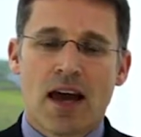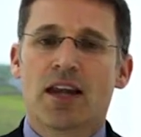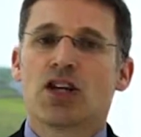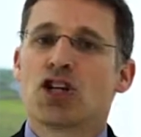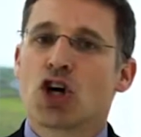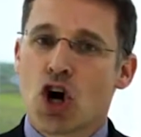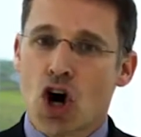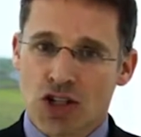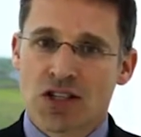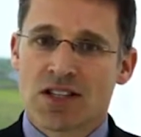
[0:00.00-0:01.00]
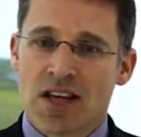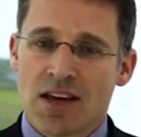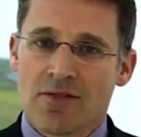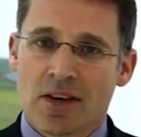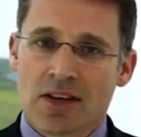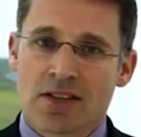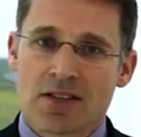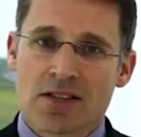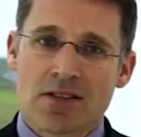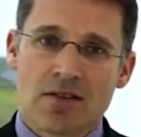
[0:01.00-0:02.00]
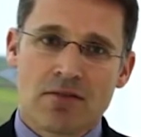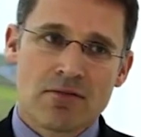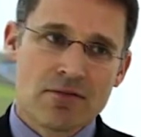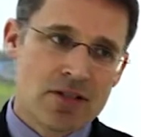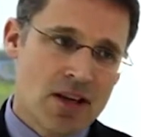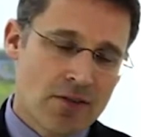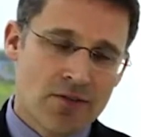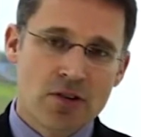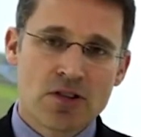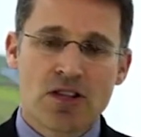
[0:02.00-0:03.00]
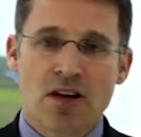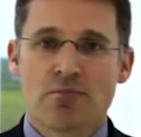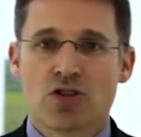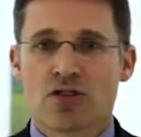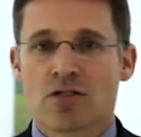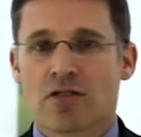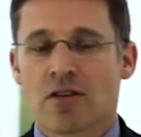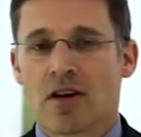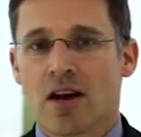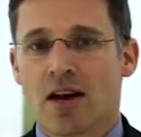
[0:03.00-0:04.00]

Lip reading: energy cost savings, self-consumption,